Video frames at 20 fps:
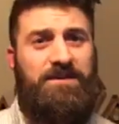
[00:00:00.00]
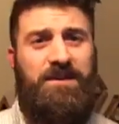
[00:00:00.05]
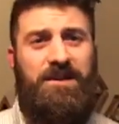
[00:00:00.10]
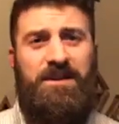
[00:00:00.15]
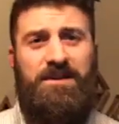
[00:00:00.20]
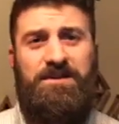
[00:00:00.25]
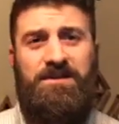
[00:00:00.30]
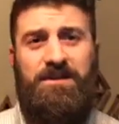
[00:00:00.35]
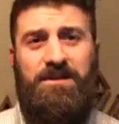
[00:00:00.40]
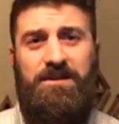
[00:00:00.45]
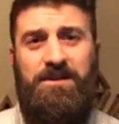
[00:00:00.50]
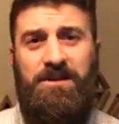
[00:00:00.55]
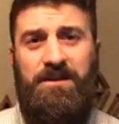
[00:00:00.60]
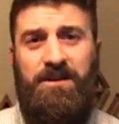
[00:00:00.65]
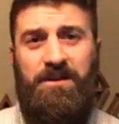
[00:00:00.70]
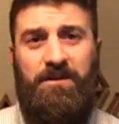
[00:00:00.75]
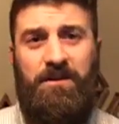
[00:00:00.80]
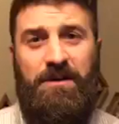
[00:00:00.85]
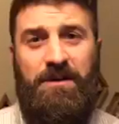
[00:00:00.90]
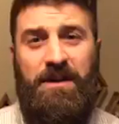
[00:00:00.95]
kids that are
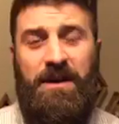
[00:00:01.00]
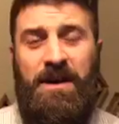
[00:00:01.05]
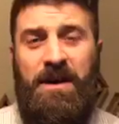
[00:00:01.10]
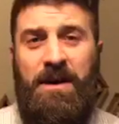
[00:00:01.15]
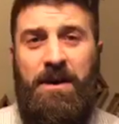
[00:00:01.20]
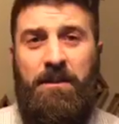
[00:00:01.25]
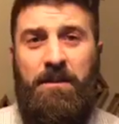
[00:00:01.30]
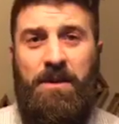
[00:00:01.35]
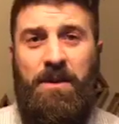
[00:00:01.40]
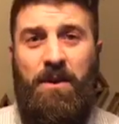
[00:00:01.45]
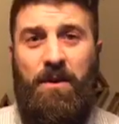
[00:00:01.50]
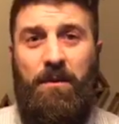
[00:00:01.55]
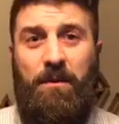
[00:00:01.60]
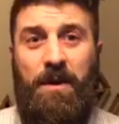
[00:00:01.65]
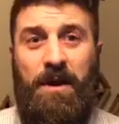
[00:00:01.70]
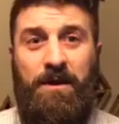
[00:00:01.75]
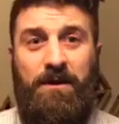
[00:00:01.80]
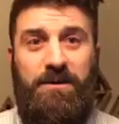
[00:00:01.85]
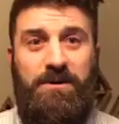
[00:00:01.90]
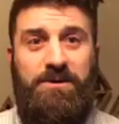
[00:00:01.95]
dealing with
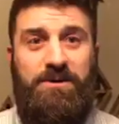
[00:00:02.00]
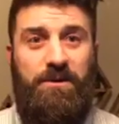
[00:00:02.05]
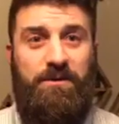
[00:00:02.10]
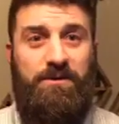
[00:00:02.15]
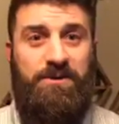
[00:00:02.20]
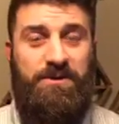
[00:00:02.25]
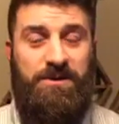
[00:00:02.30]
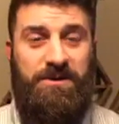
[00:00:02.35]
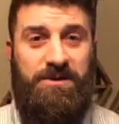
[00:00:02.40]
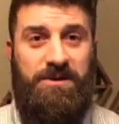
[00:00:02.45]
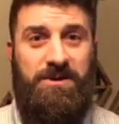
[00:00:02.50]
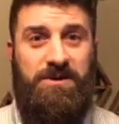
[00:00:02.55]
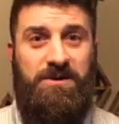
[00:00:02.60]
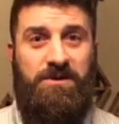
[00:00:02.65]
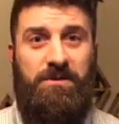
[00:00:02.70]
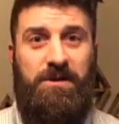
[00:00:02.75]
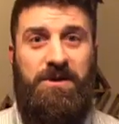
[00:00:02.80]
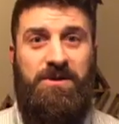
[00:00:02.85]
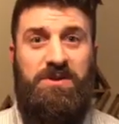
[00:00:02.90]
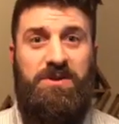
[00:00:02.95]
better social
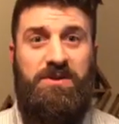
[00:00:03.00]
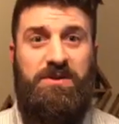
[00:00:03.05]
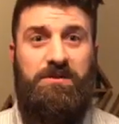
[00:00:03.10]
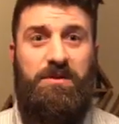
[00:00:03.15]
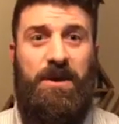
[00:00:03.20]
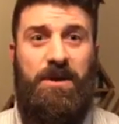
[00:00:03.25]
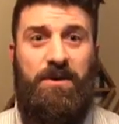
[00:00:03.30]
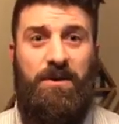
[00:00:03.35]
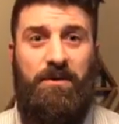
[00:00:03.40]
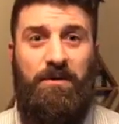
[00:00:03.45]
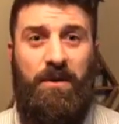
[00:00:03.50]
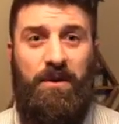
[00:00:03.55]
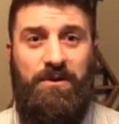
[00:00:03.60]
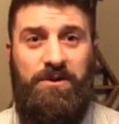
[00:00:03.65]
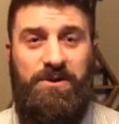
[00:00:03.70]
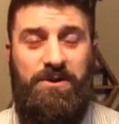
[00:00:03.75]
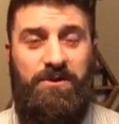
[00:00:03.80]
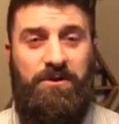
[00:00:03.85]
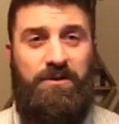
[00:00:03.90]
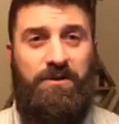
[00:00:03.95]
situations, better
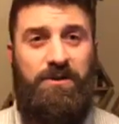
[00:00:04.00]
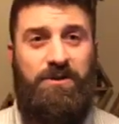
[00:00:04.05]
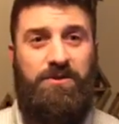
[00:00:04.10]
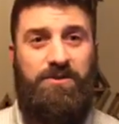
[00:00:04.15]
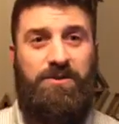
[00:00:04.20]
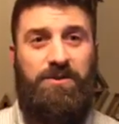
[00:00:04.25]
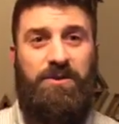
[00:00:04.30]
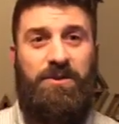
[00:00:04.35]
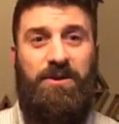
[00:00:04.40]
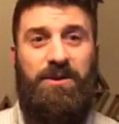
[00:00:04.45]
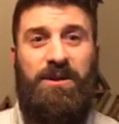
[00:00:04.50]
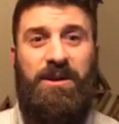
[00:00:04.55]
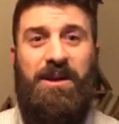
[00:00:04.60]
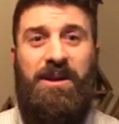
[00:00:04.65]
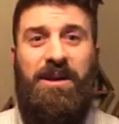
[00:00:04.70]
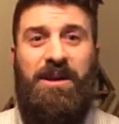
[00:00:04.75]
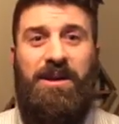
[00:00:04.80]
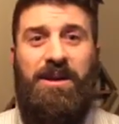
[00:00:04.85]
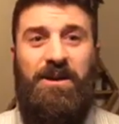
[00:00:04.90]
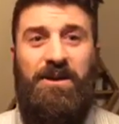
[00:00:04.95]
emotional control,
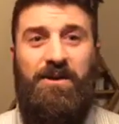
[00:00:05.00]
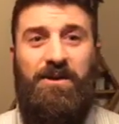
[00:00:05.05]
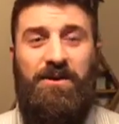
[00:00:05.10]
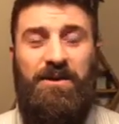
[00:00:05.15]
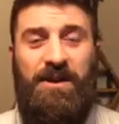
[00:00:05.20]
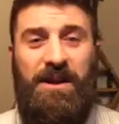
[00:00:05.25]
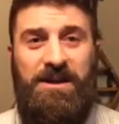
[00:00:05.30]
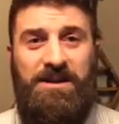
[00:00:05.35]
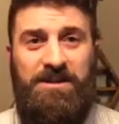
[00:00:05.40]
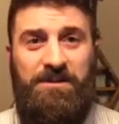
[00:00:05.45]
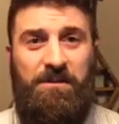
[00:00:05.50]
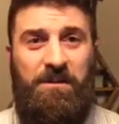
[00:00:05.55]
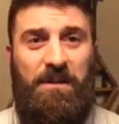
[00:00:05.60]
less